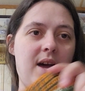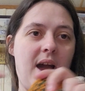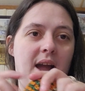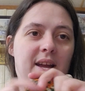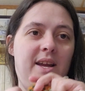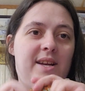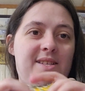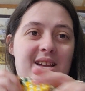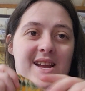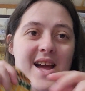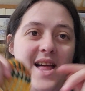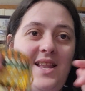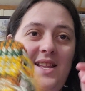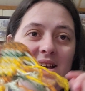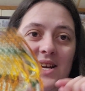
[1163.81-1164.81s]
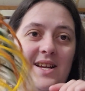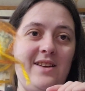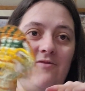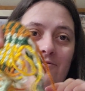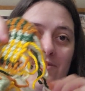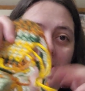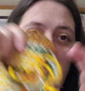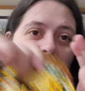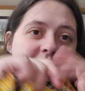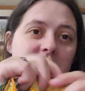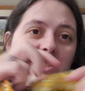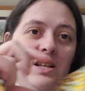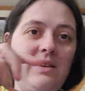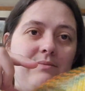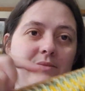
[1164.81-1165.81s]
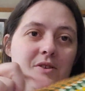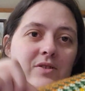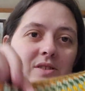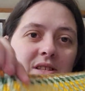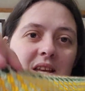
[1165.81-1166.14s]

Yes, I got a lot of tails on both